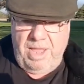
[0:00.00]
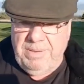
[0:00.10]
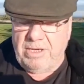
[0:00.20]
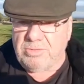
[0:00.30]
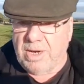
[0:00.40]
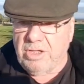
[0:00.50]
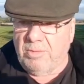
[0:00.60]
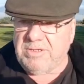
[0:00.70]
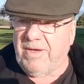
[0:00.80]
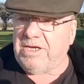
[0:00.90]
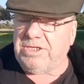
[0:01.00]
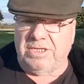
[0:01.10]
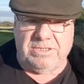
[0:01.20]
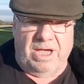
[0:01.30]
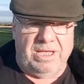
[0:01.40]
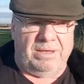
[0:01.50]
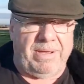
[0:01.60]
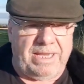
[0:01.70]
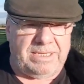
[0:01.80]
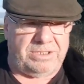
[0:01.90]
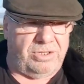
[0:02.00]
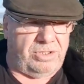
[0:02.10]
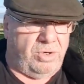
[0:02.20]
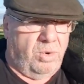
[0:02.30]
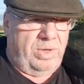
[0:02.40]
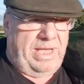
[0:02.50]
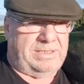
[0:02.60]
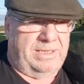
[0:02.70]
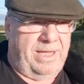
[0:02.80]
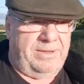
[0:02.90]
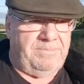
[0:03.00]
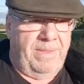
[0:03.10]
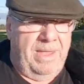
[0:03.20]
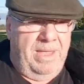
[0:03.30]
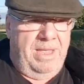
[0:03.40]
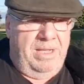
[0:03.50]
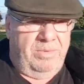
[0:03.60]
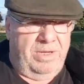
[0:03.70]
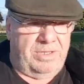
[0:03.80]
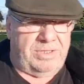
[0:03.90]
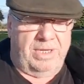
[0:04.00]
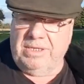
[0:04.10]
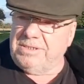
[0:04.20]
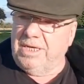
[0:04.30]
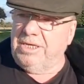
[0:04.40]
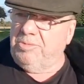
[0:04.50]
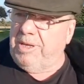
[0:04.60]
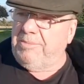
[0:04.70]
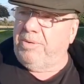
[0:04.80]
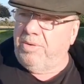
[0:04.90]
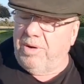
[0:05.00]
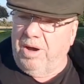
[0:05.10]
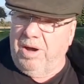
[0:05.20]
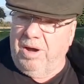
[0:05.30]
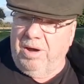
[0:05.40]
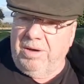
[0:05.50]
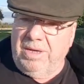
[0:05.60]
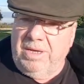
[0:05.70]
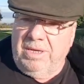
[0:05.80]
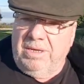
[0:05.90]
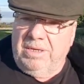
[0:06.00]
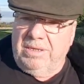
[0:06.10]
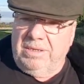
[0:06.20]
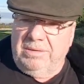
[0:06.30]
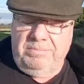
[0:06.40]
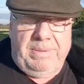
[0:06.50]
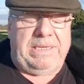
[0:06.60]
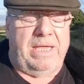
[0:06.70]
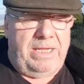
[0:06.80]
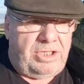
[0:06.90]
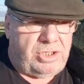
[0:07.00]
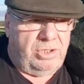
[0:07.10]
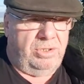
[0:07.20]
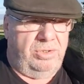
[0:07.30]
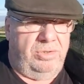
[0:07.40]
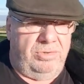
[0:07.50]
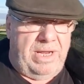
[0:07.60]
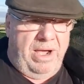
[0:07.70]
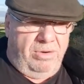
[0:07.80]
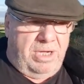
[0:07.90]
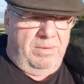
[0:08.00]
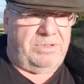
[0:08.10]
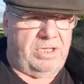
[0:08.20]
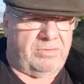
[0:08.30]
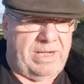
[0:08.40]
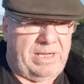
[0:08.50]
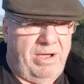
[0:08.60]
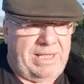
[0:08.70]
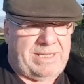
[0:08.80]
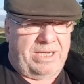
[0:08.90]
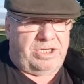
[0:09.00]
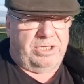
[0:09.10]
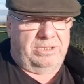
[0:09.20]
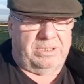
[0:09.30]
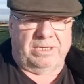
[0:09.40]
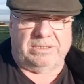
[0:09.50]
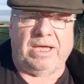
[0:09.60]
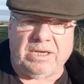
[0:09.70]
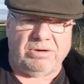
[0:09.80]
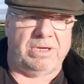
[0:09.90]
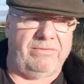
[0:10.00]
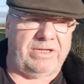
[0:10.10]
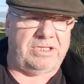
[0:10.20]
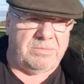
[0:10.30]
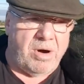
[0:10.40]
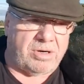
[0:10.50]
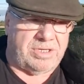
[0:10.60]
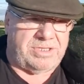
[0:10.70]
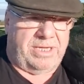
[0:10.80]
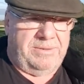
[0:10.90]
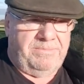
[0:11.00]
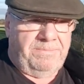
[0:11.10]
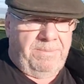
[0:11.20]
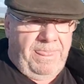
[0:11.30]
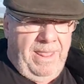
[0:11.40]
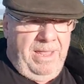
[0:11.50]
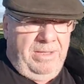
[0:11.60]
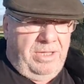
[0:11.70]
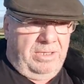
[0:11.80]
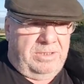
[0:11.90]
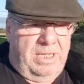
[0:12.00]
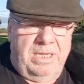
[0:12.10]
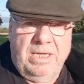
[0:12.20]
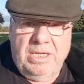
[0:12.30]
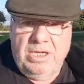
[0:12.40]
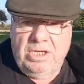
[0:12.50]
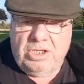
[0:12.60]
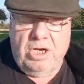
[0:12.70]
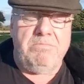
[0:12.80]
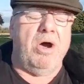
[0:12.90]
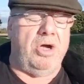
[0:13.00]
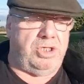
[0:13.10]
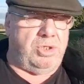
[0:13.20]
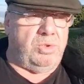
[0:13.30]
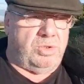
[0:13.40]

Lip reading: Because one of the observations I made it to the court yesterday was that people are beginning to now come to the realization that they don't live in a democracy, that the commercial